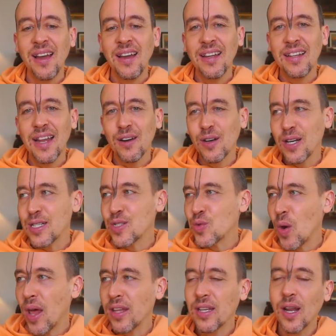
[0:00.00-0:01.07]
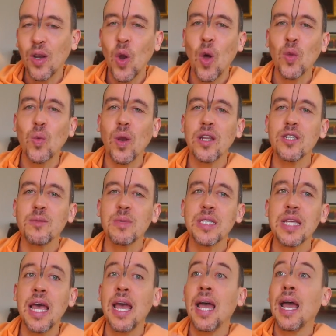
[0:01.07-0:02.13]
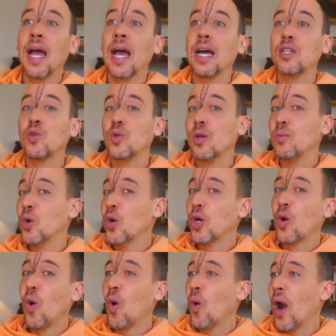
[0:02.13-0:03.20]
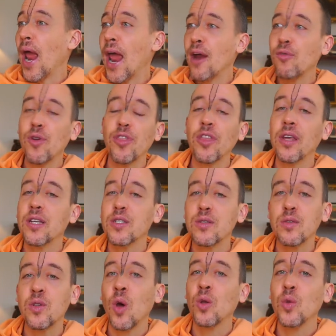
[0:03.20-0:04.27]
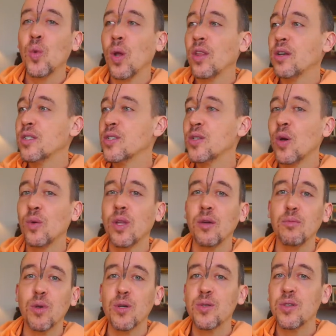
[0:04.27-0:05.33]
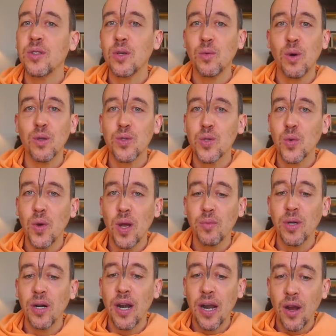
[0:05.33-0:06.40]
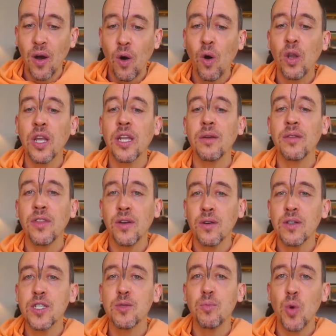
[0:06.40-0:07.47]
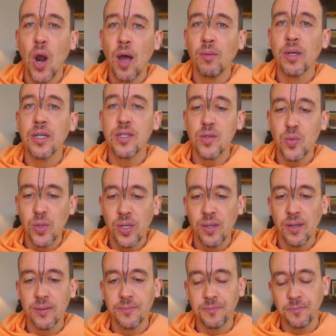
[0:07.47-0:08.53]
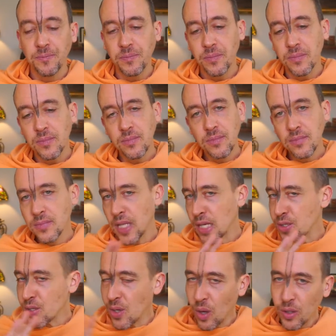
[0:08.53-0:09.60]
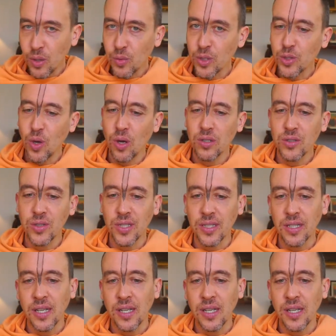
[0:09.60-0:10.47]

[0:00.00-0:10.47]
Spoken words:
In their case, radical non-dualism is to the very core, everything is non-dual. There's no diversity whatsoever. Only there is Brahman as real. That's not our doctrine.